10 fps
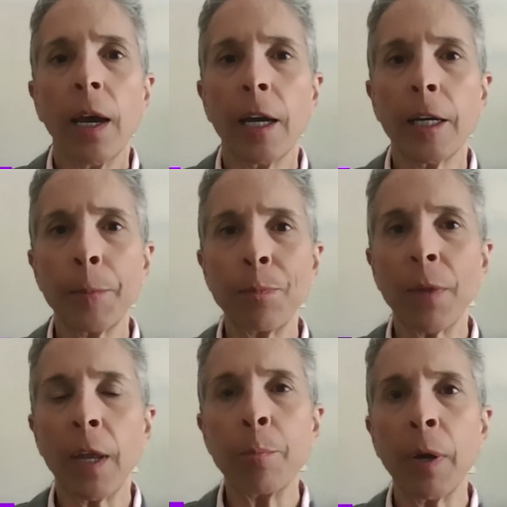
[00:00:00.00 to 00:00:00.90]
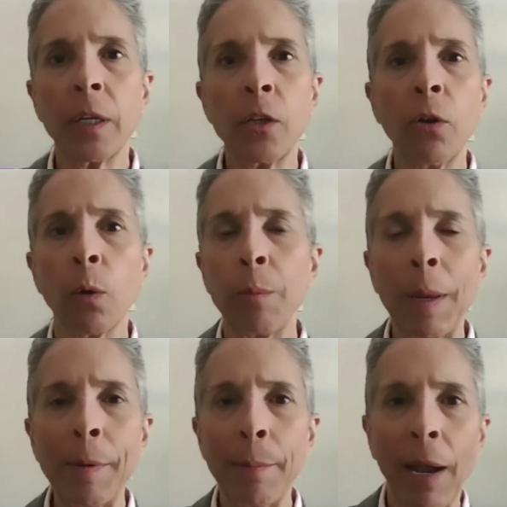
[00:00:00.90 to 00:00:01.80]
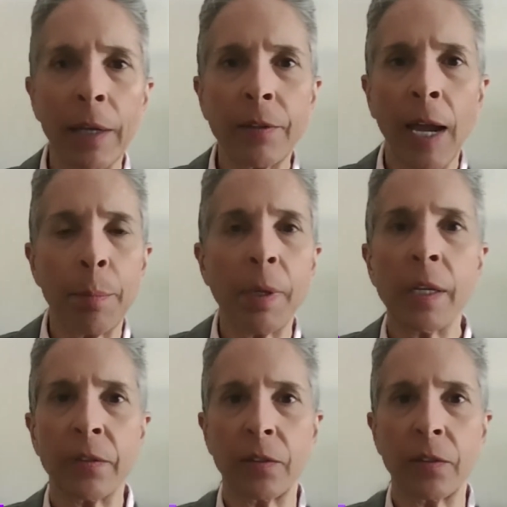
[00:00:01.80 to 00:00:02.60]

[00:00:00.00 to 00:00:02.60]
But, maybe my diabetes